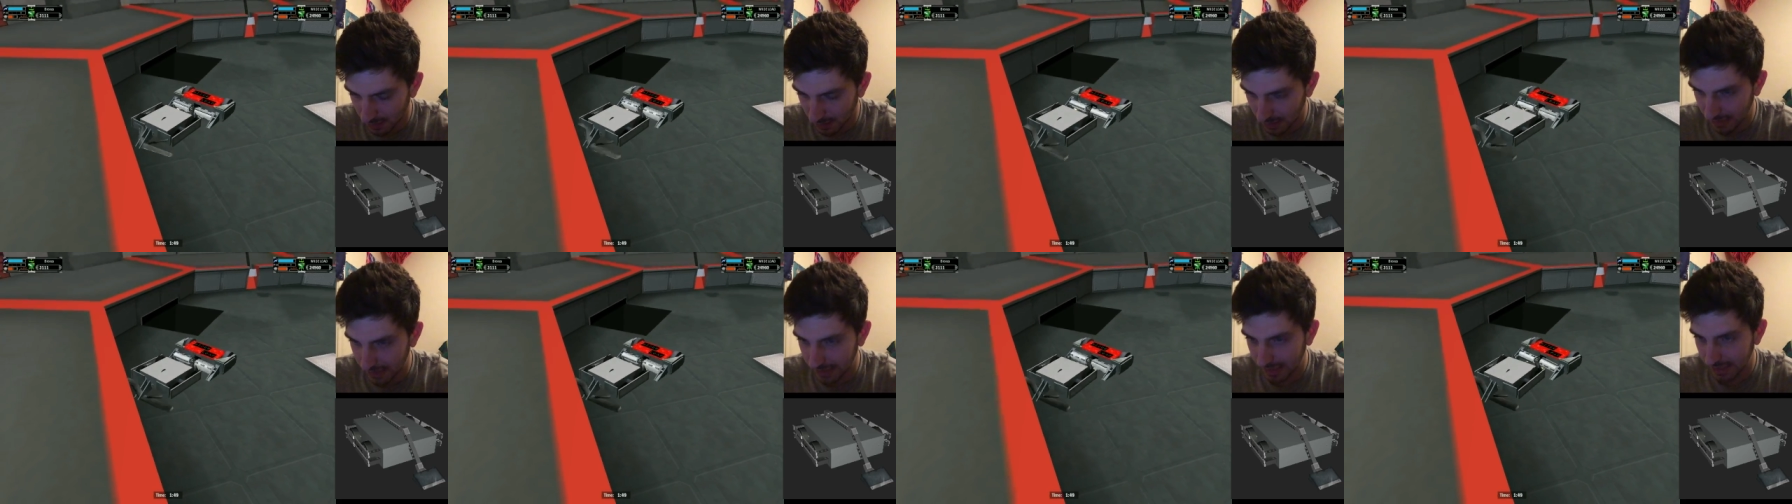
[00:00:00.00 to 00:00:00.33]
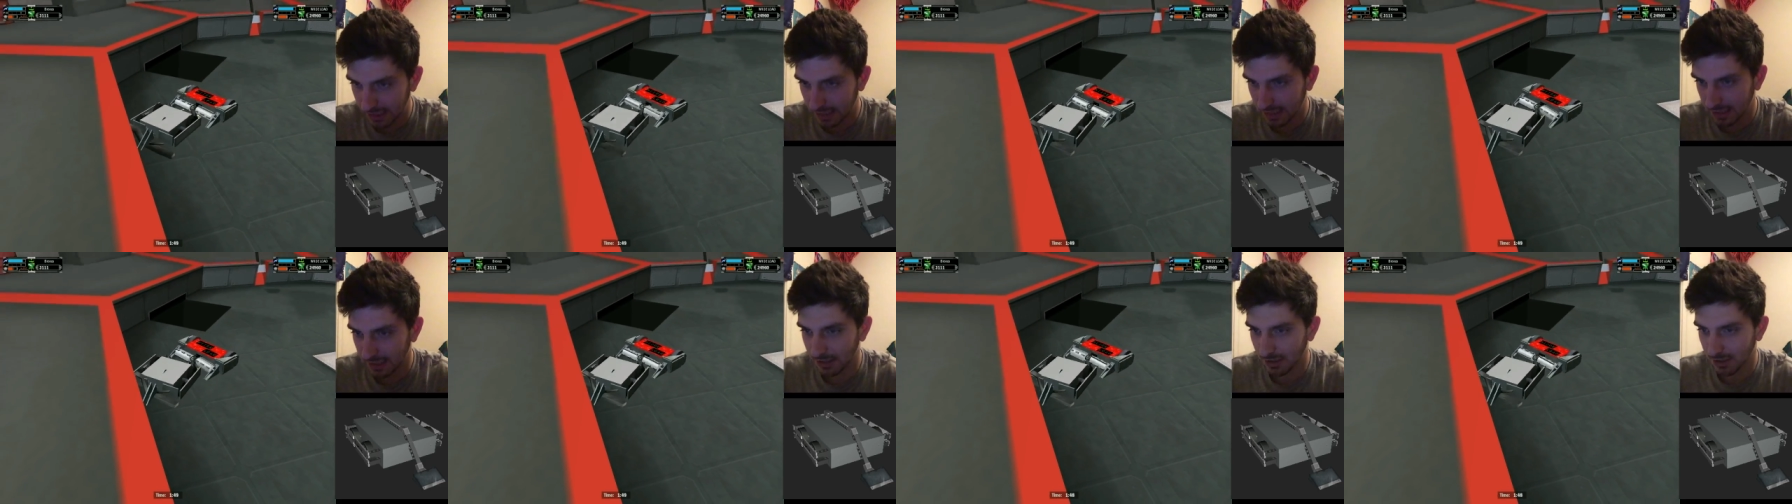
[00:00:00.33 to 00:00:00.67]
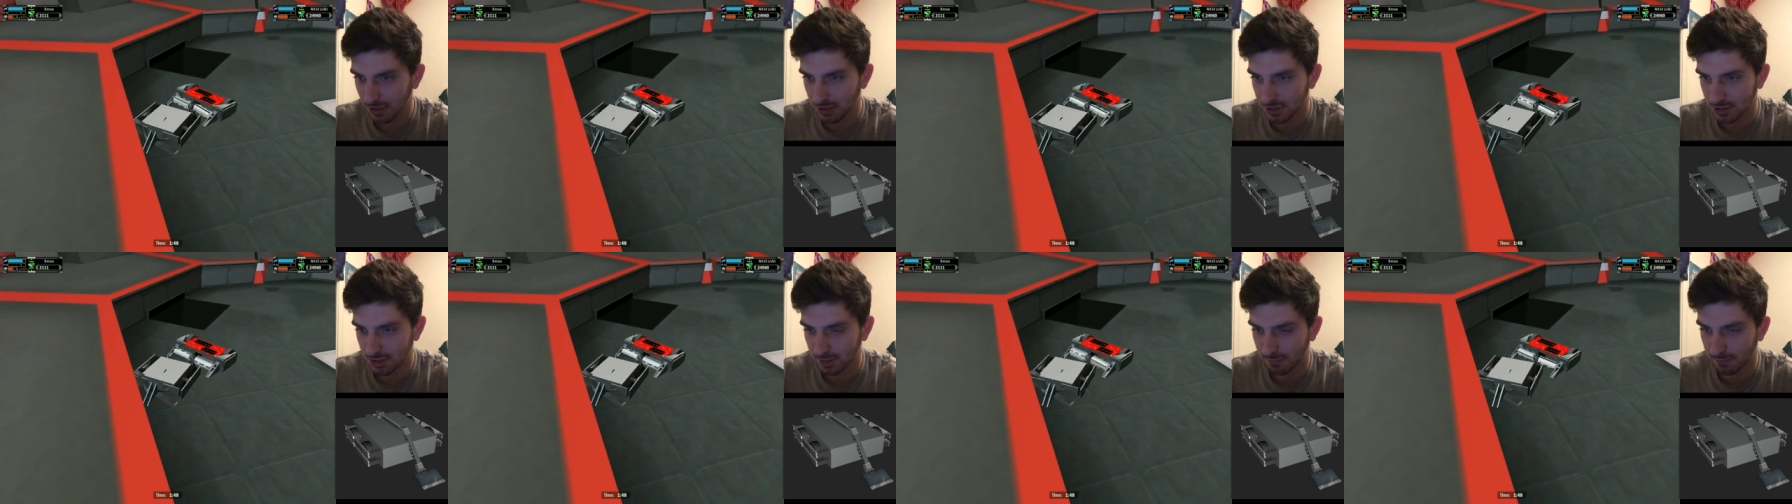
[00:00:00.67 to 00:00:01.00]
And there
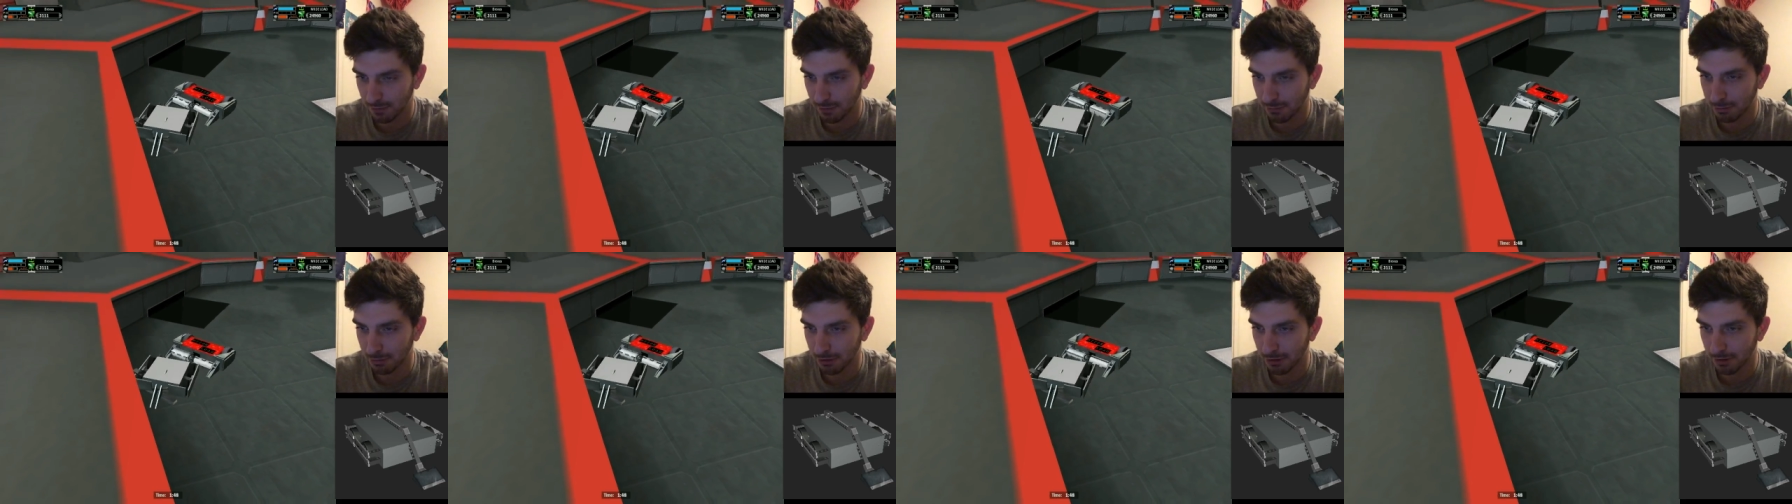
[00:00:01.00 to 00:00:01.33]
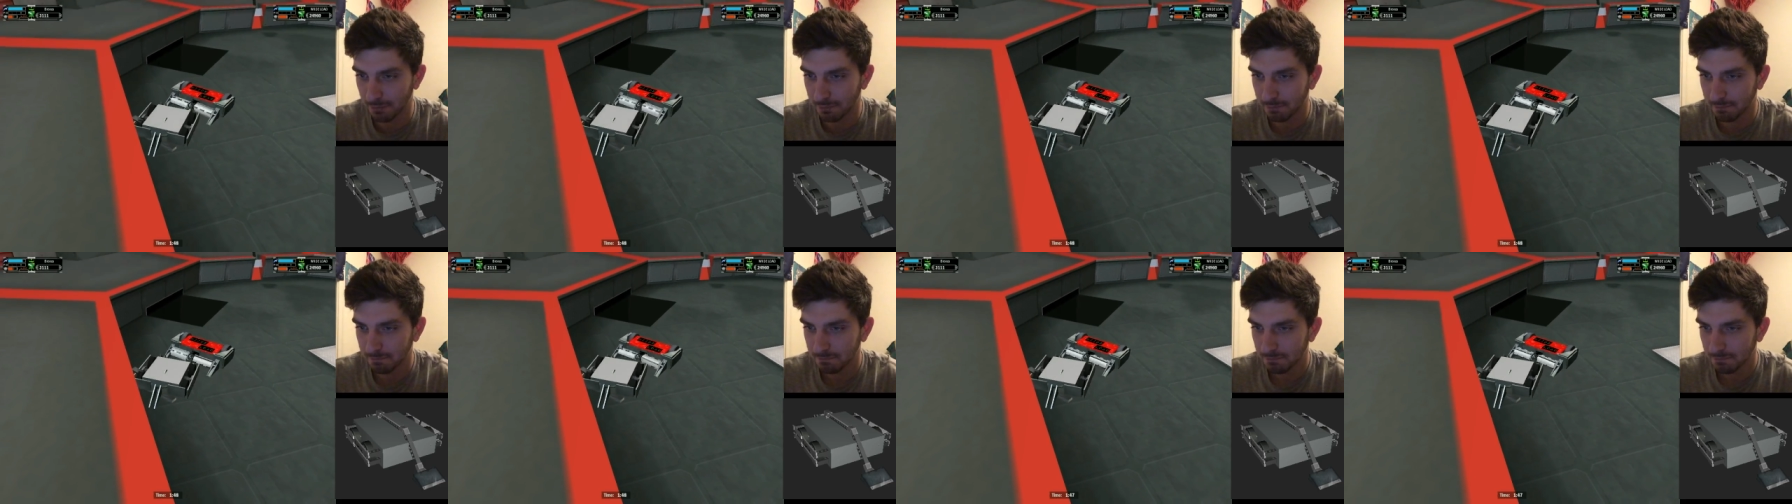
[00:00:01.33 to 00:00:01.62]
goes the flipper.